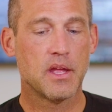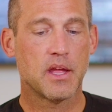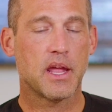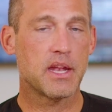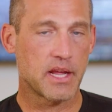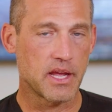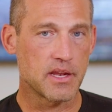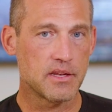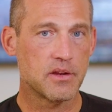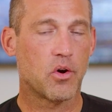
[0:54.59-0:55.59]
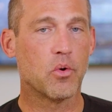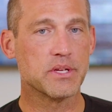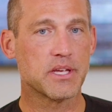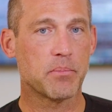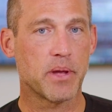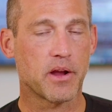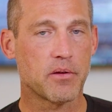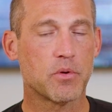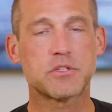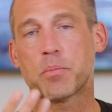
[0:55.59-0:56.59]
And again, always get bigger.
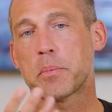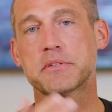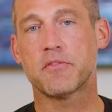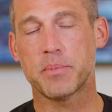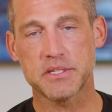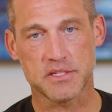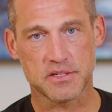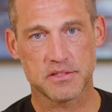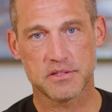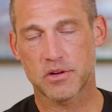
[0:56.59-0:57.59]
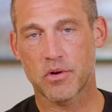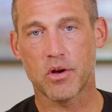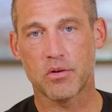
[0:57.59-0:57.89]
What's the purpose of a business? To grow.